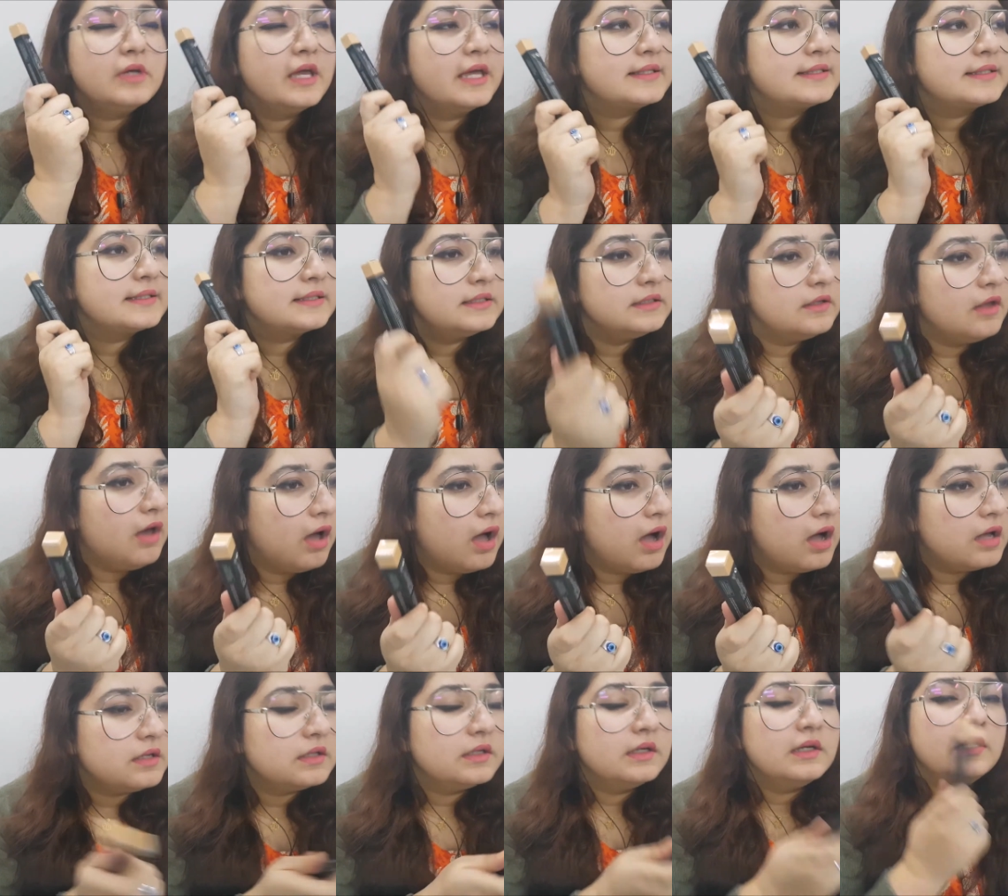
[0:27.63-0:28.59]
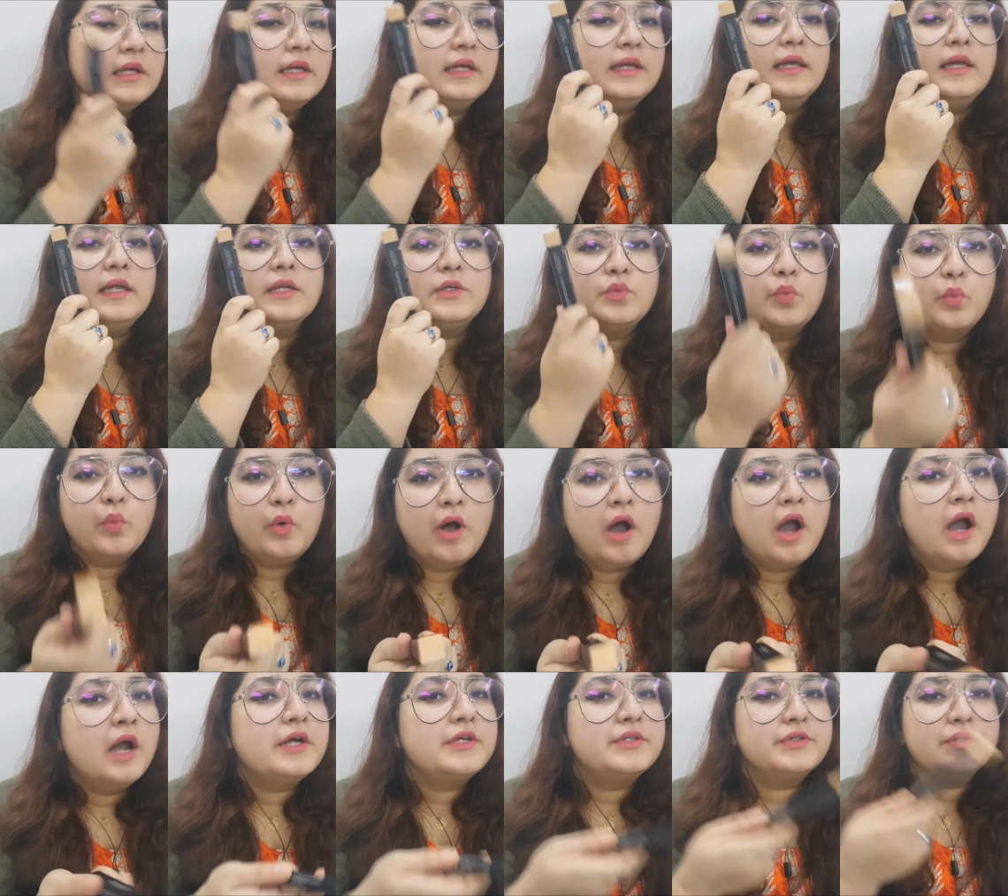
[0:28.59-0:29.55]
It's not, it
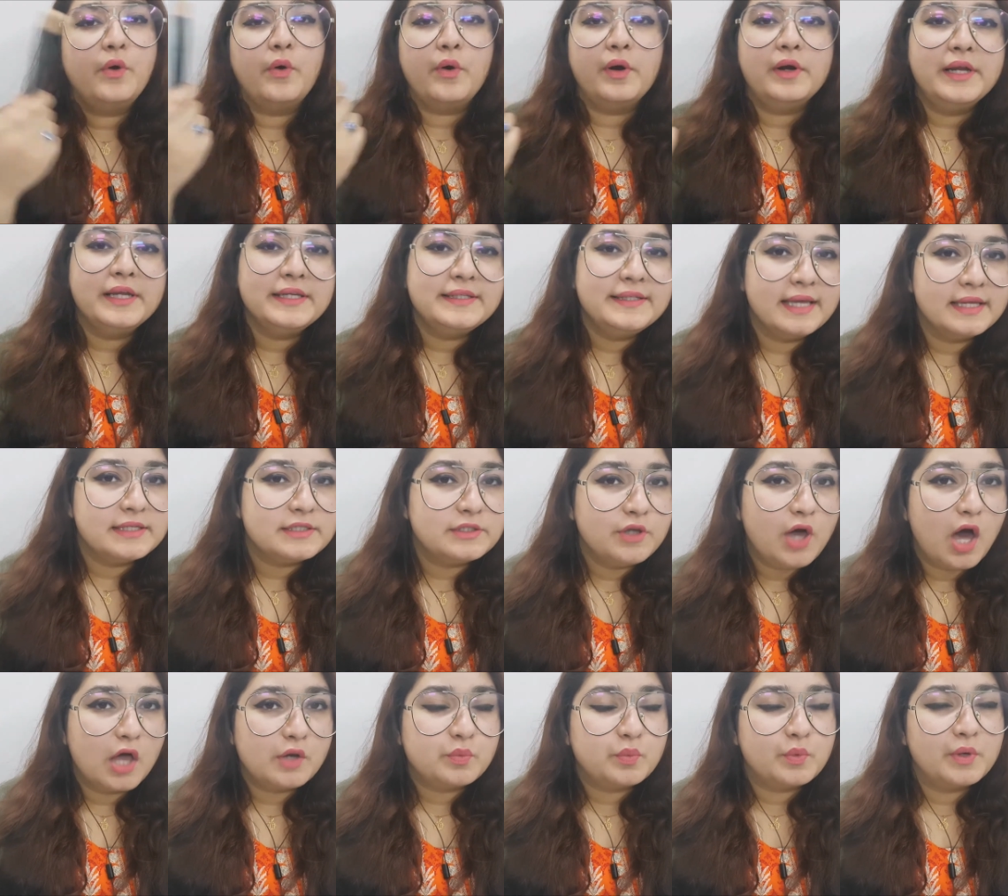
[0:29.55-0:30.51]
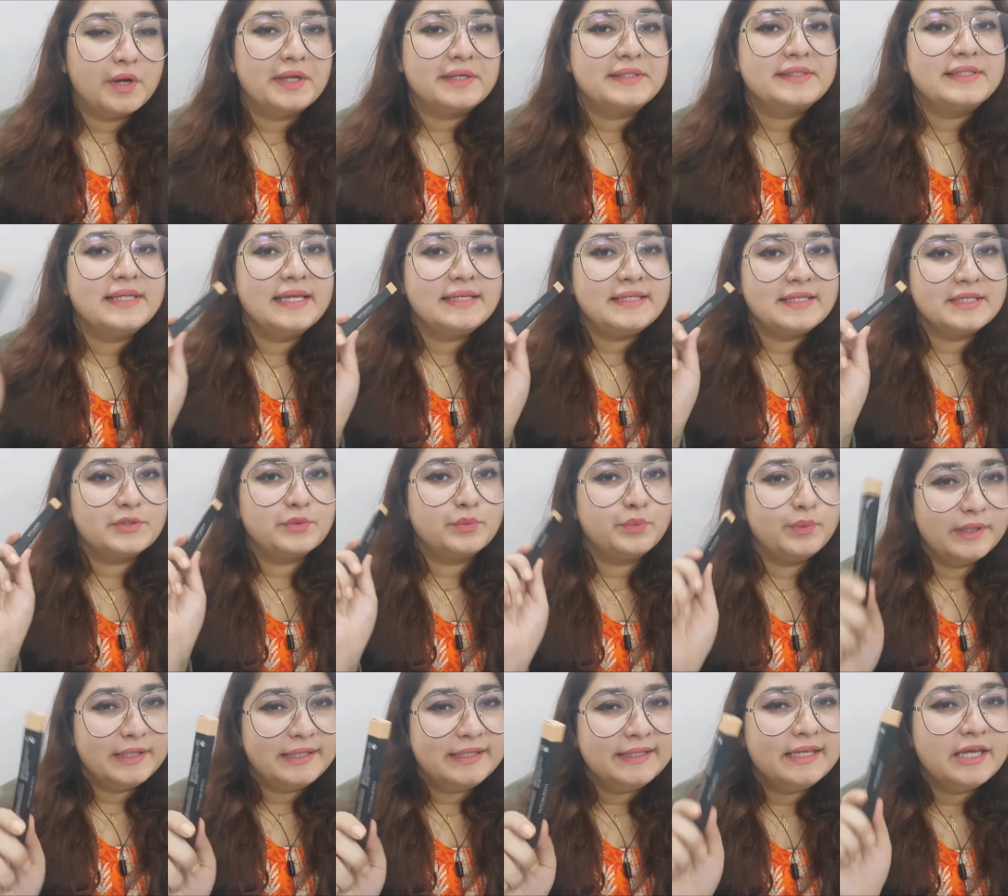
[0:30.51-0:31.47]
works, or it does not work. It is
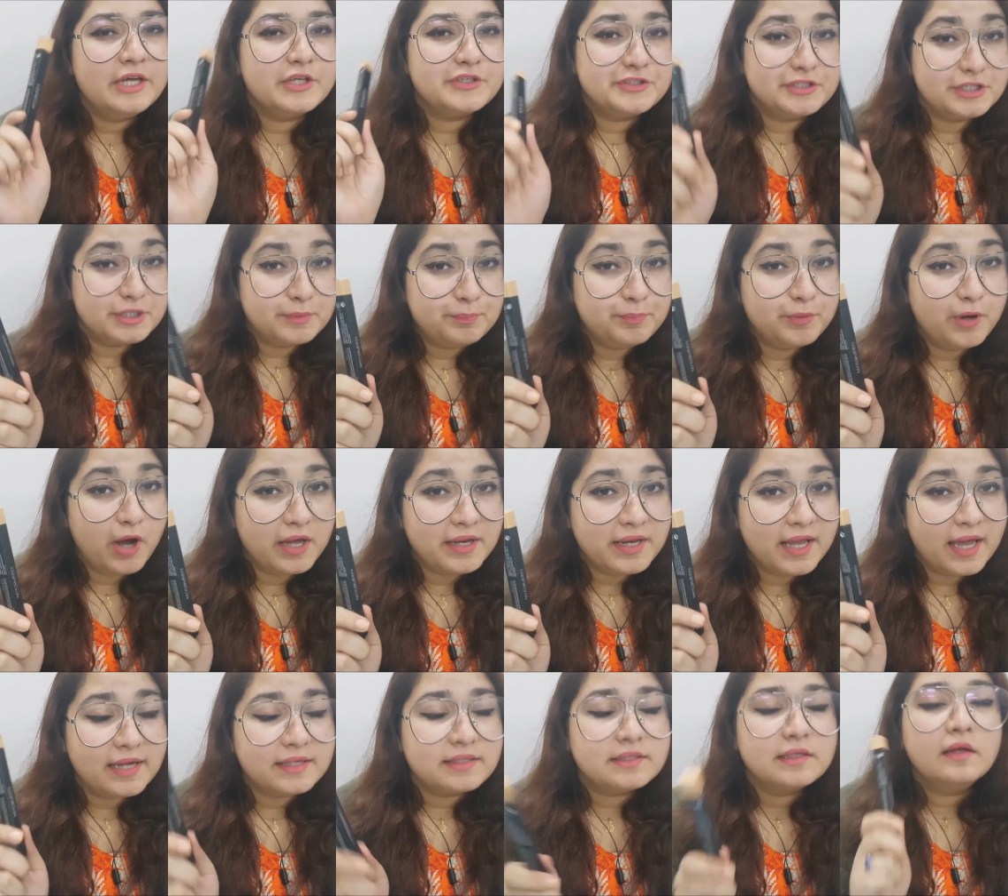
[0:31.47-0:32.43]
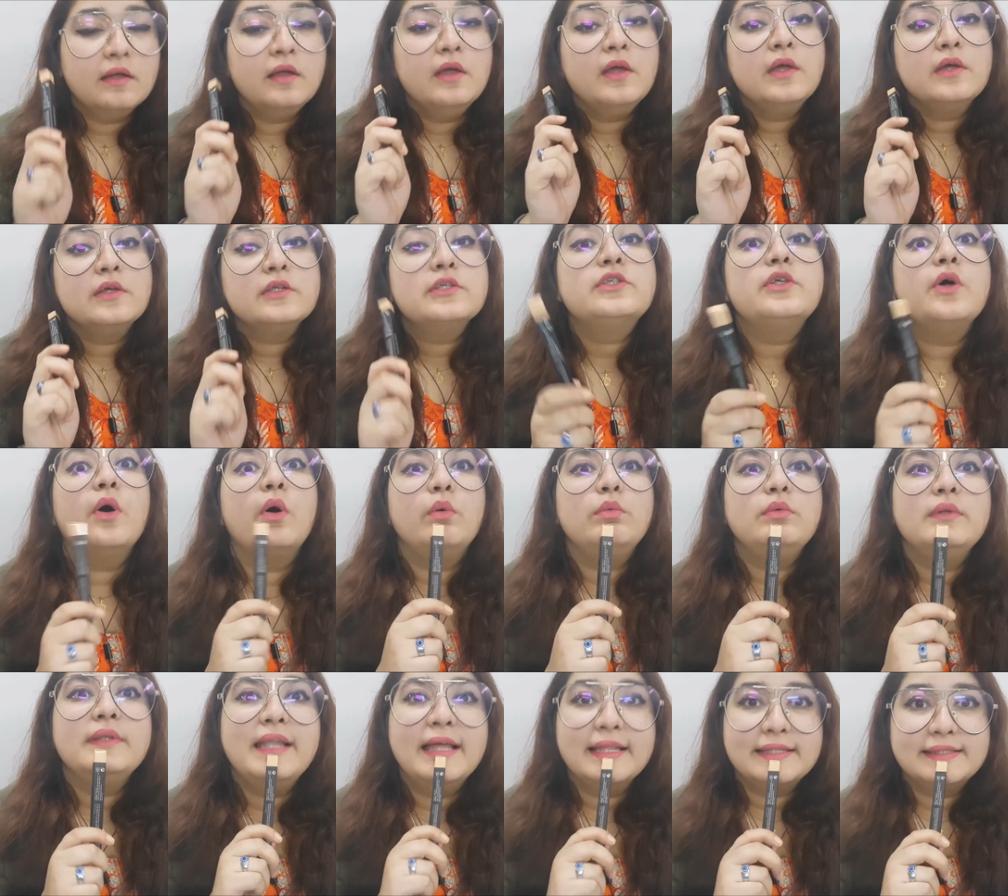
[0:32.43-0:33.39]
really a cheap product,
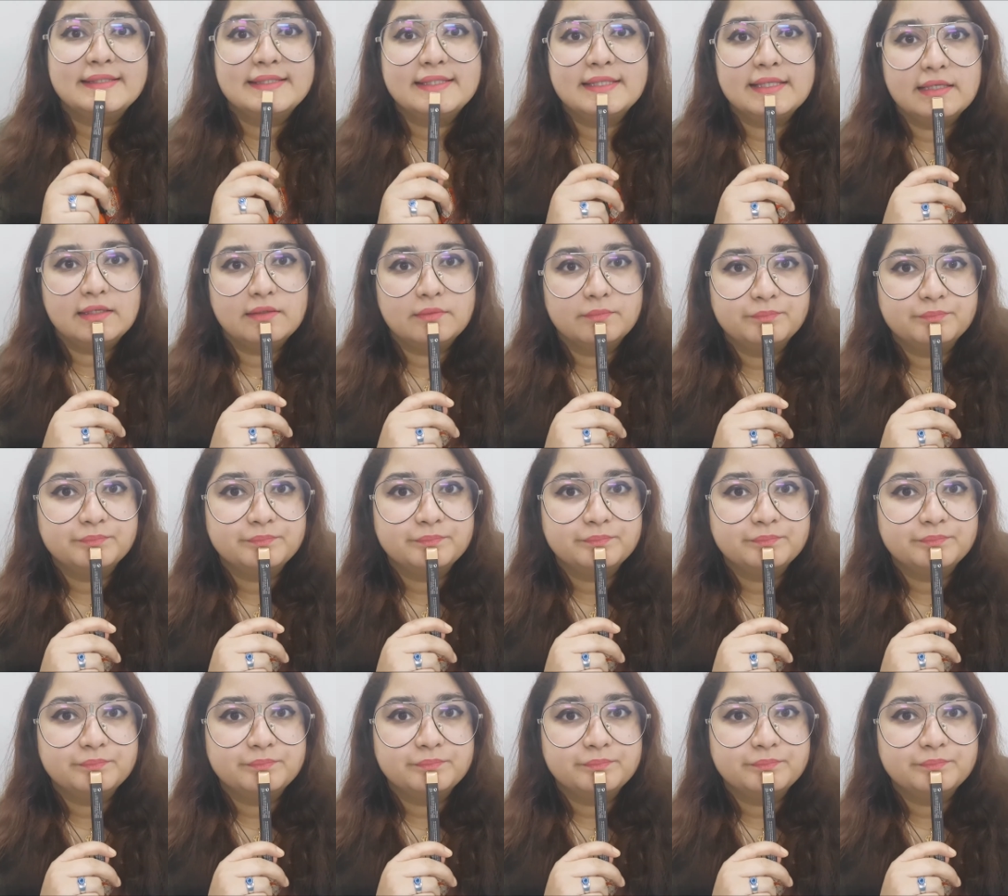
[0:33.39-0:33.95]
so let's see.